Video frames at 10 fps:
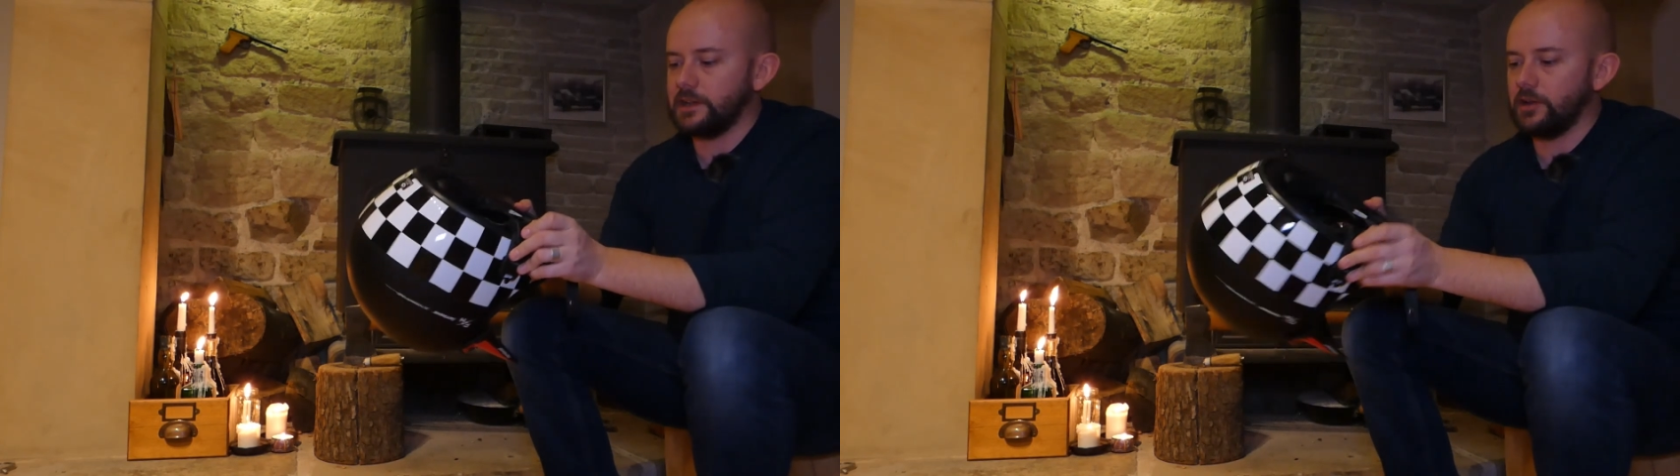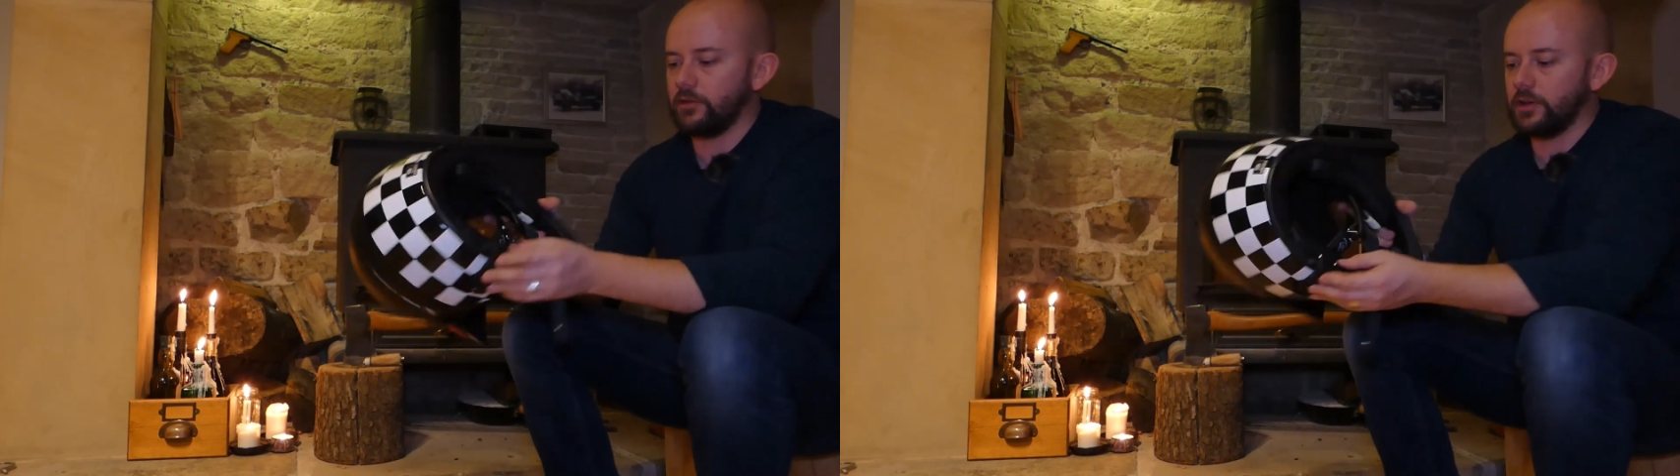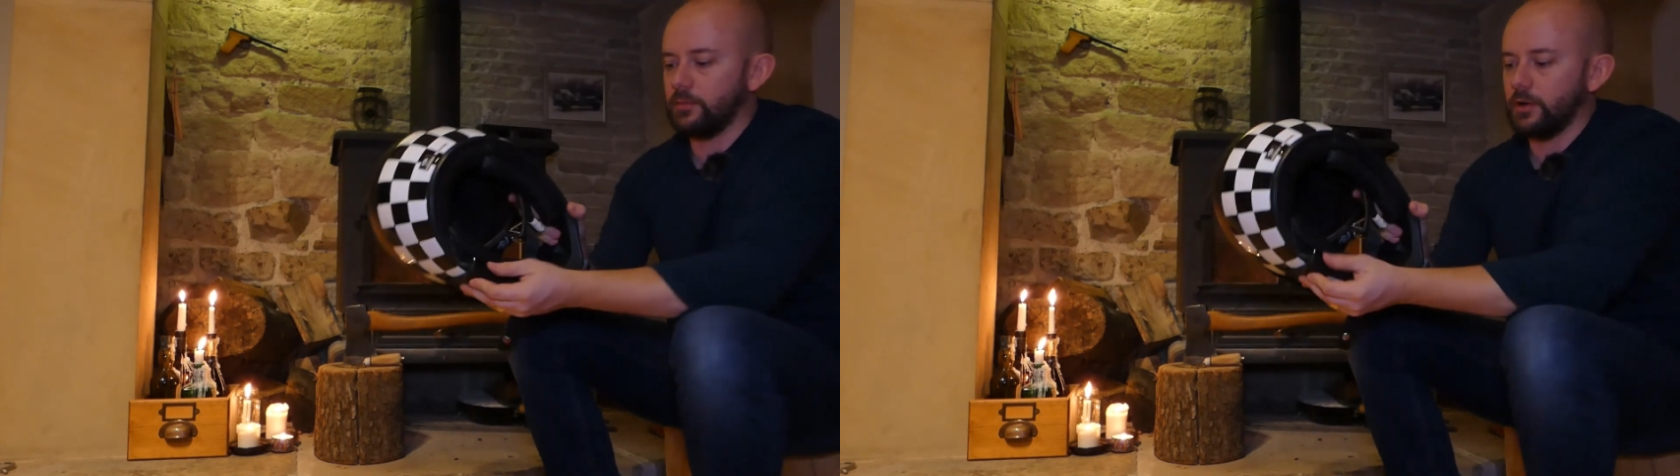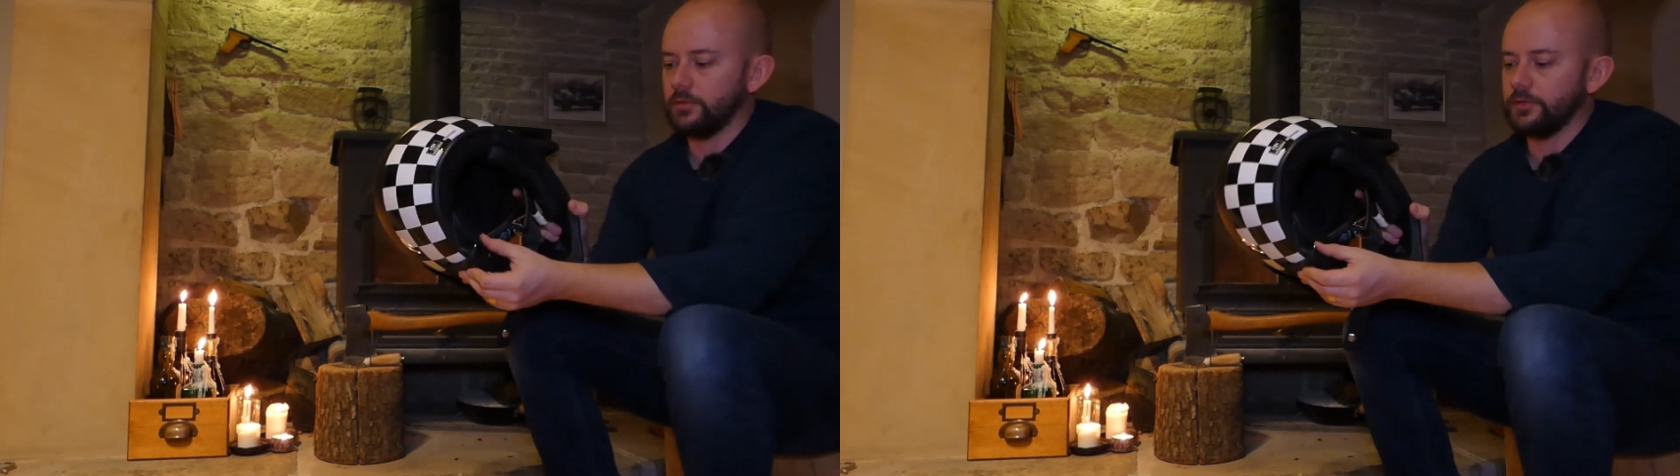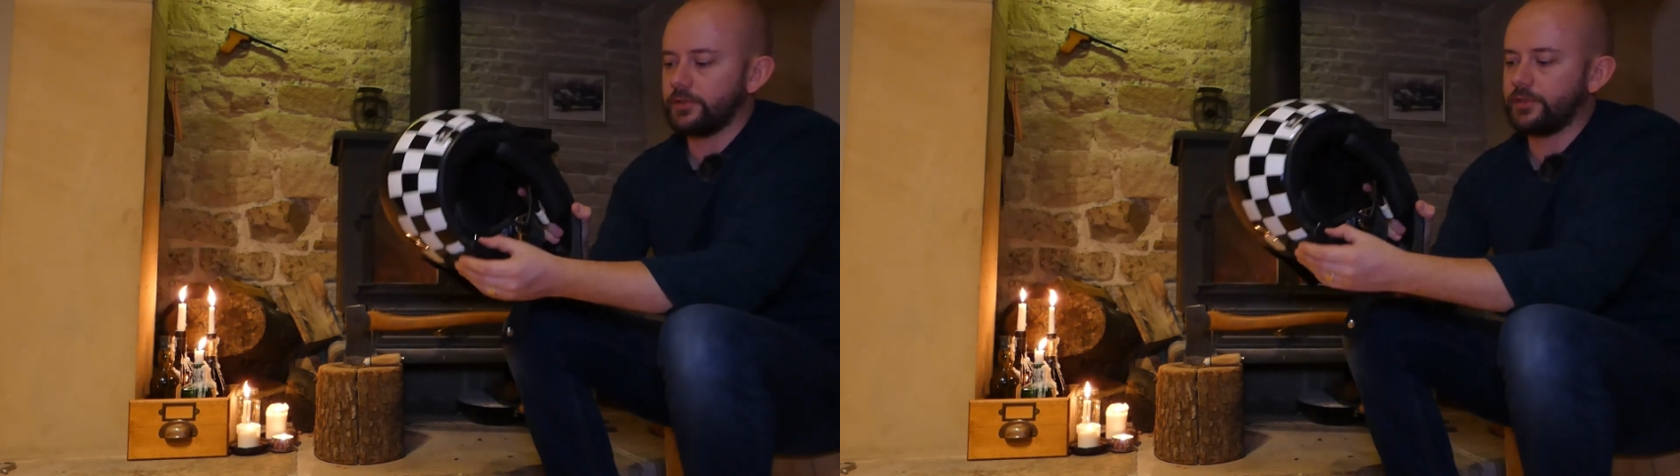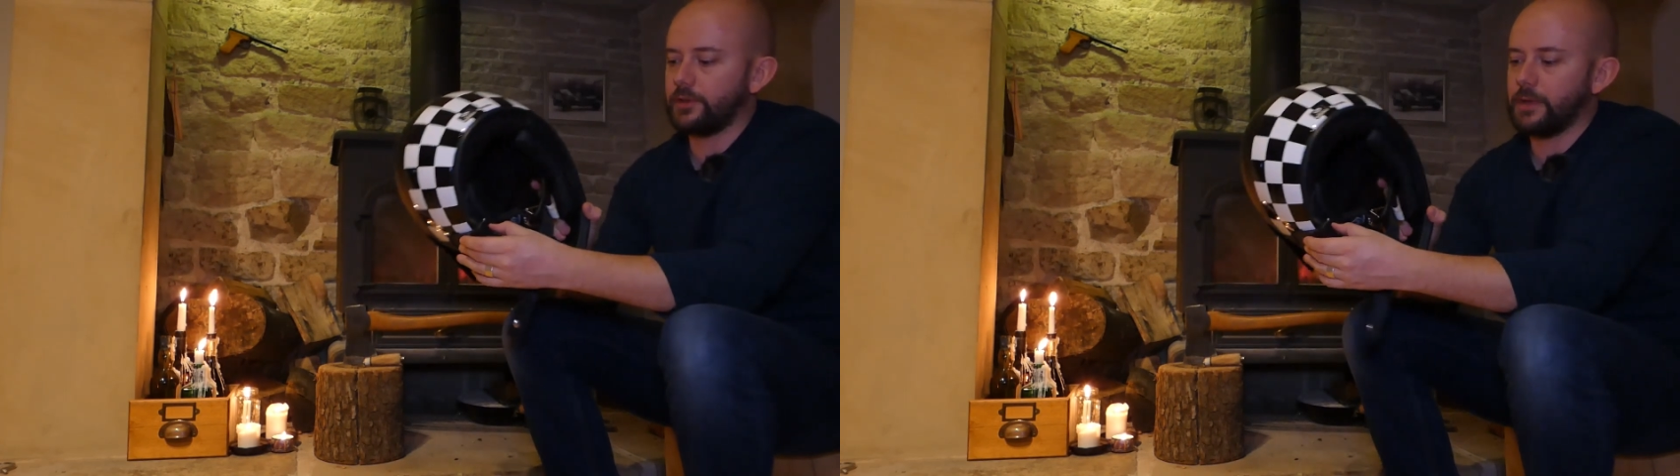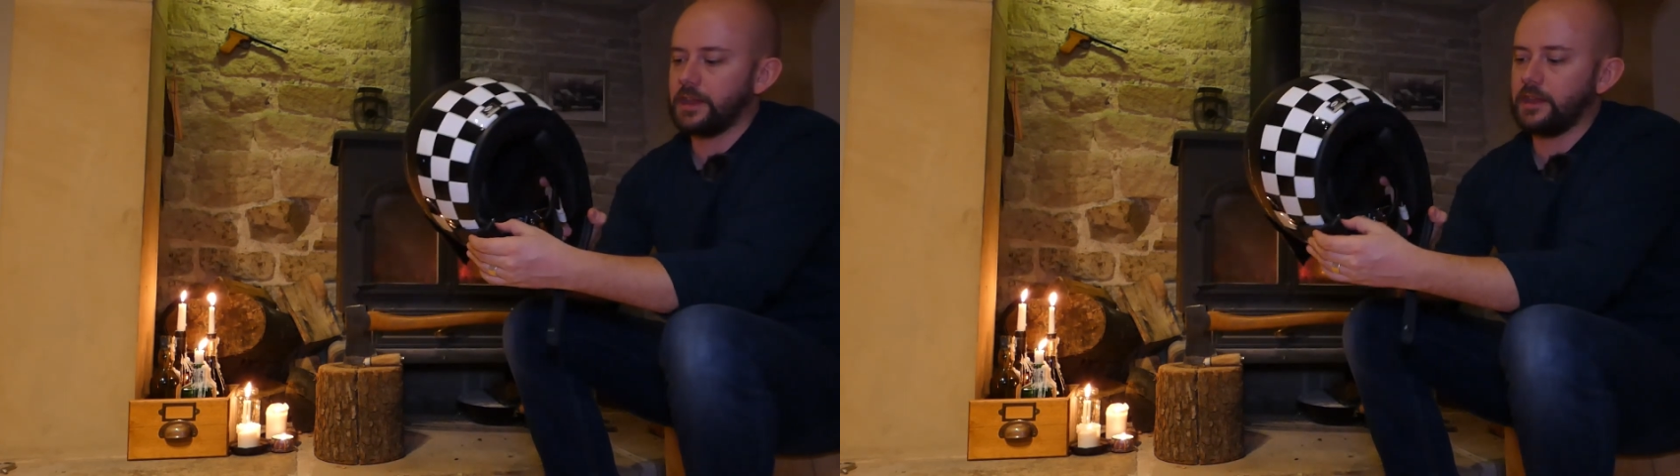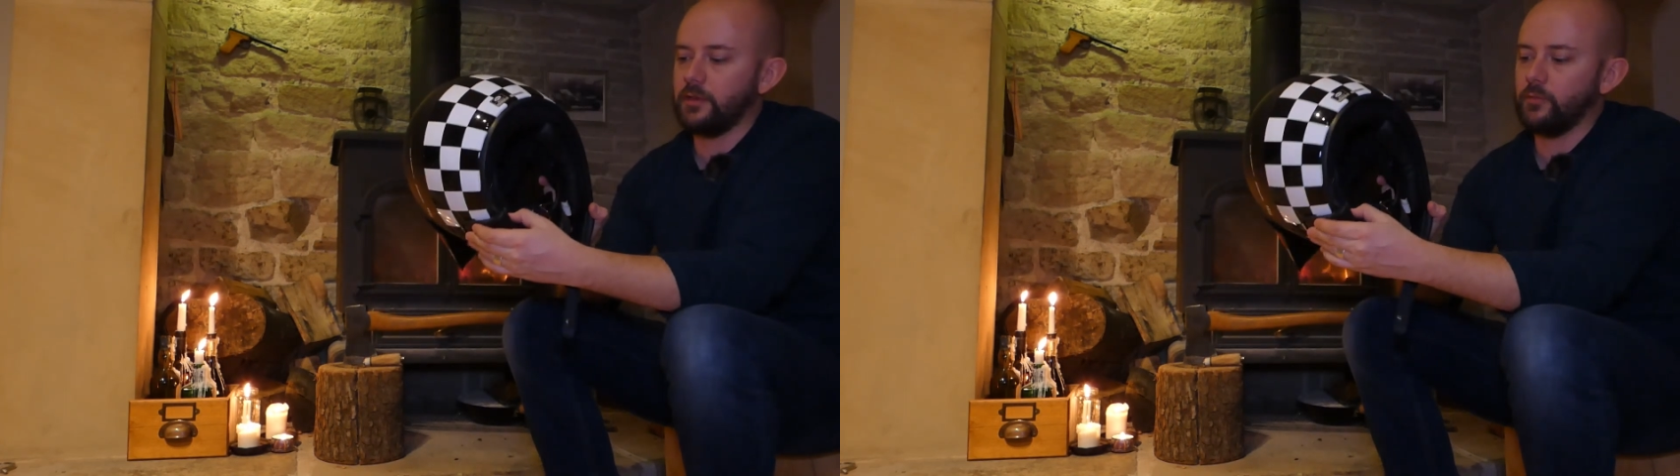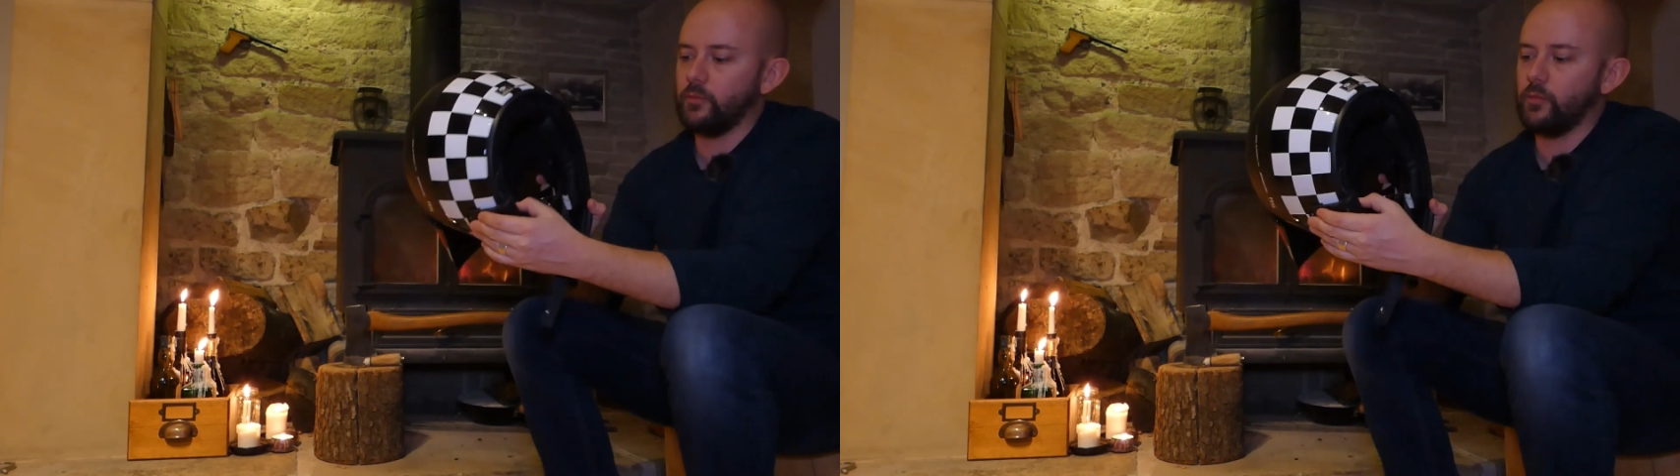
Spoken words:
longer bolts to make it